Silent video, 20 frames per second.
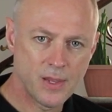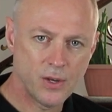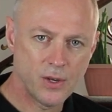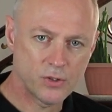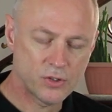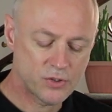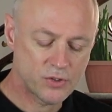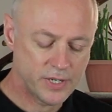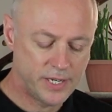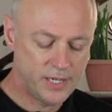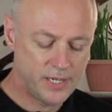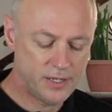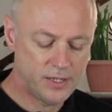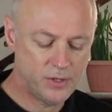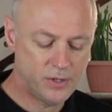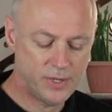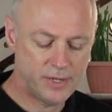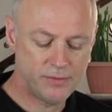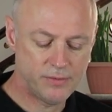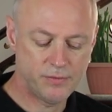Australia
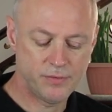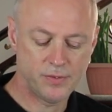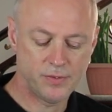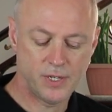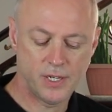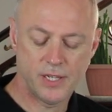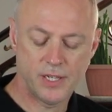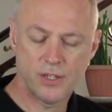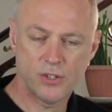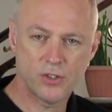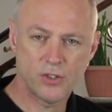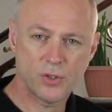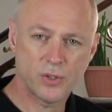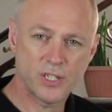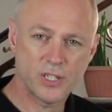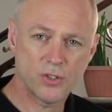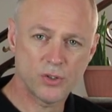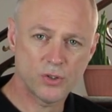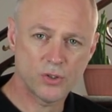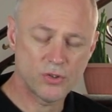you have the
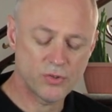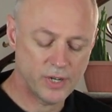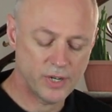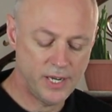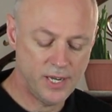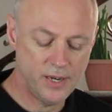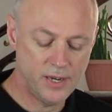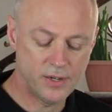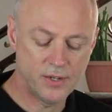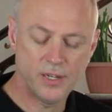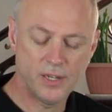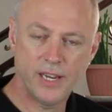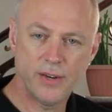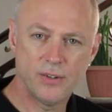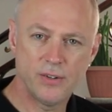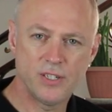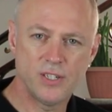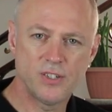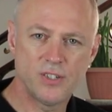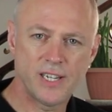Scottish Australian
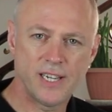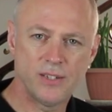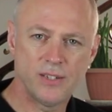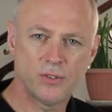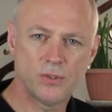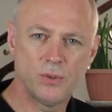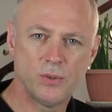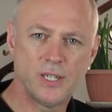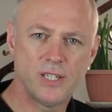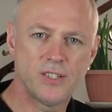Heritage Council,